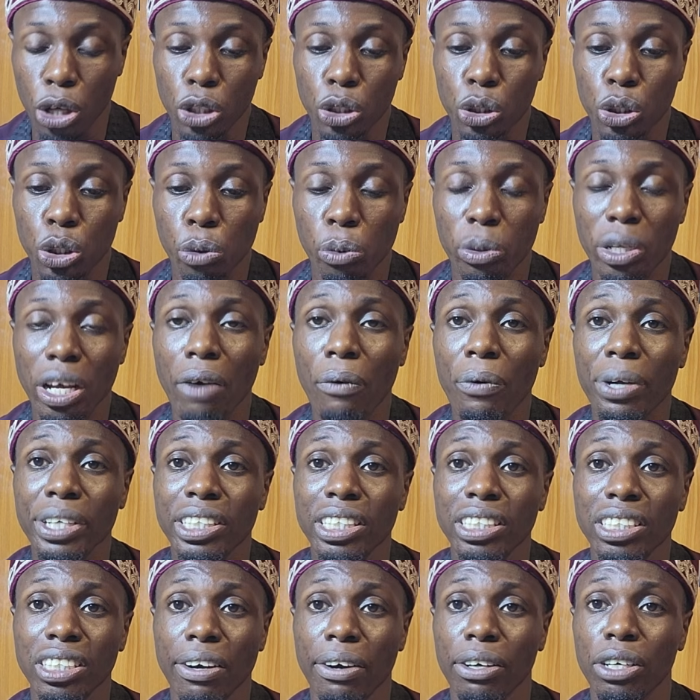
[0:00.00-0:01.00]
So without
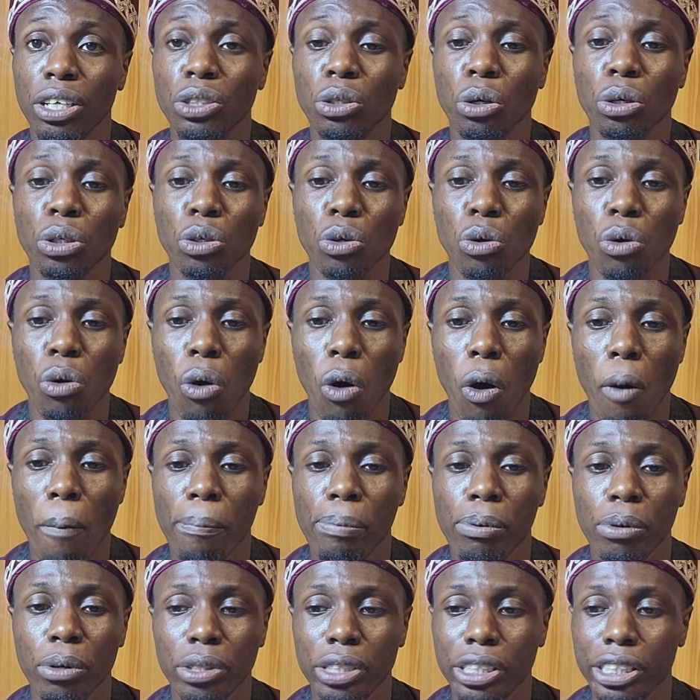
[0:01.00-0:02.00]
wasting time, I just want to
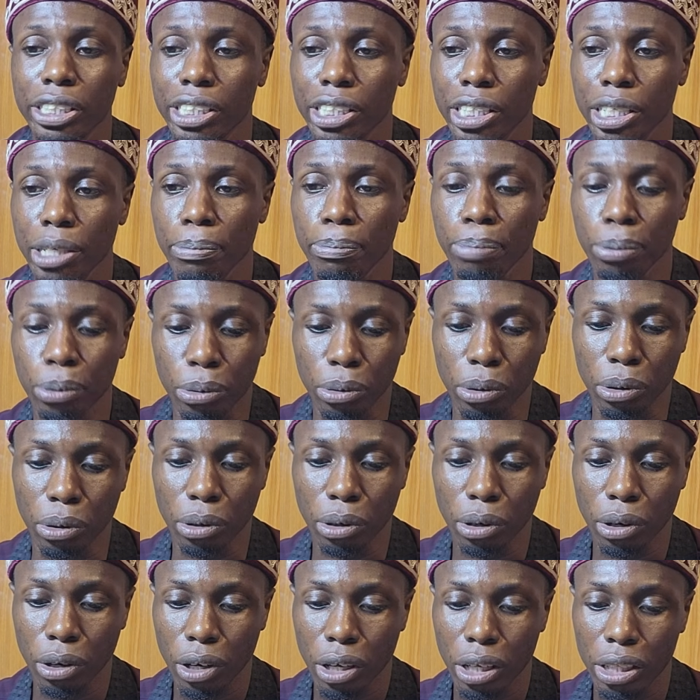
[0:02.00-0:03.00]
upload this ebook
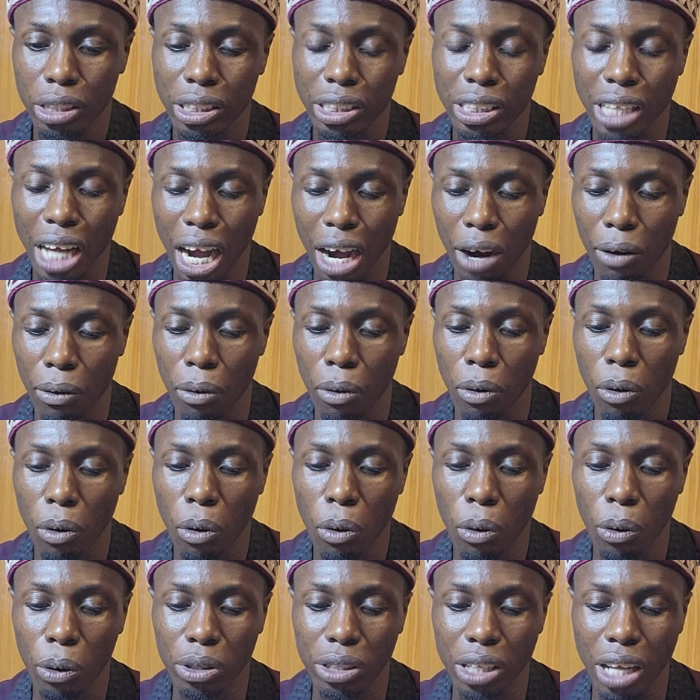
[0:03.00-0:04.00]
now
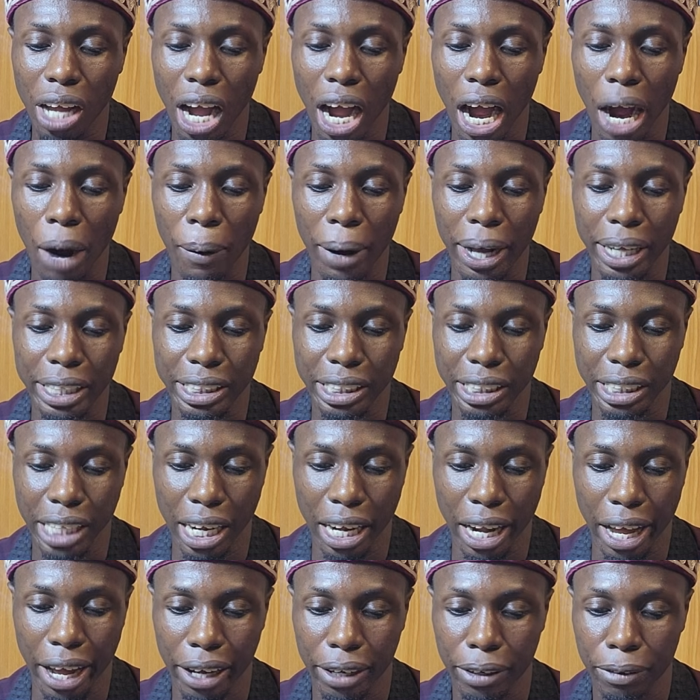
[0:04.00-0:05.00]
on our
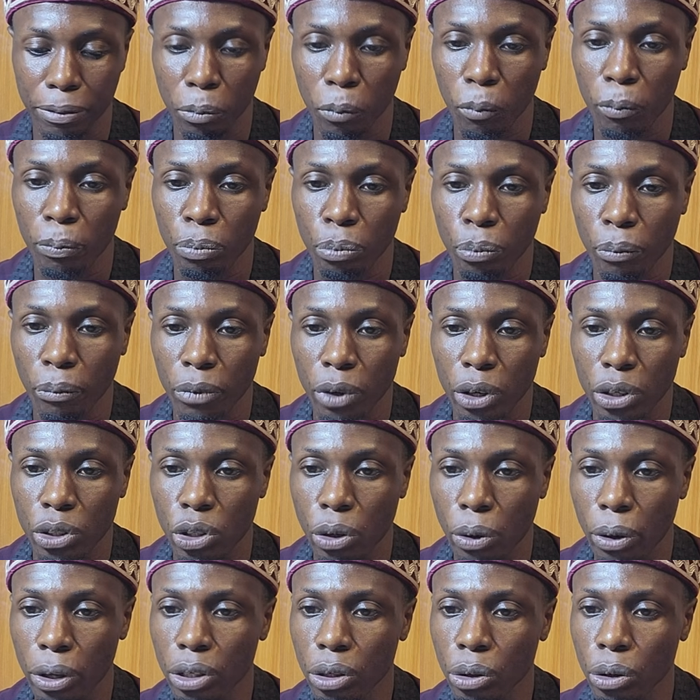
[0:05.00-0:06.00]
seller.
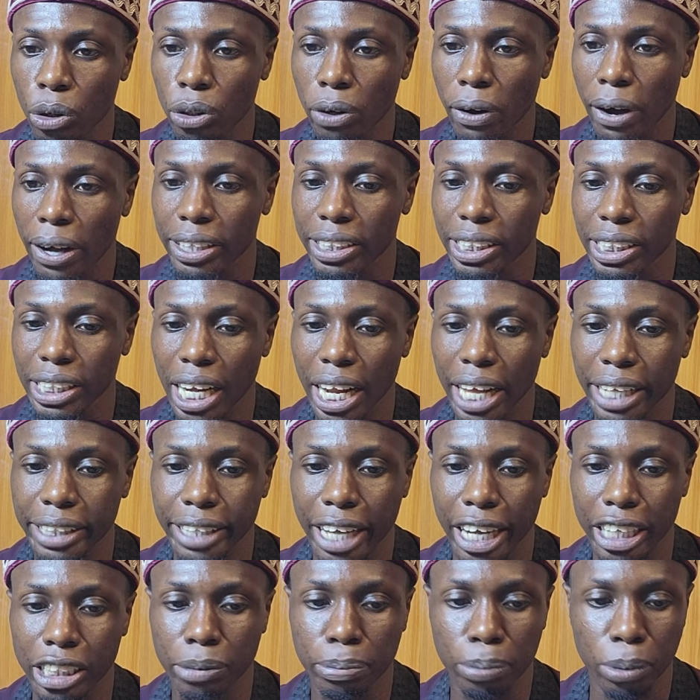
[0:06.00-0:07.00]
So when you go to our seller
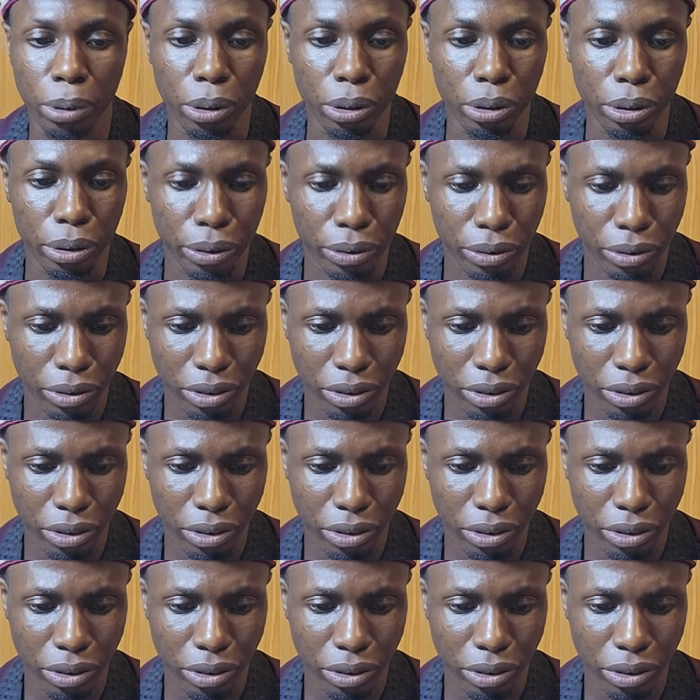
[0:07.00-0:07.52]
dashboard,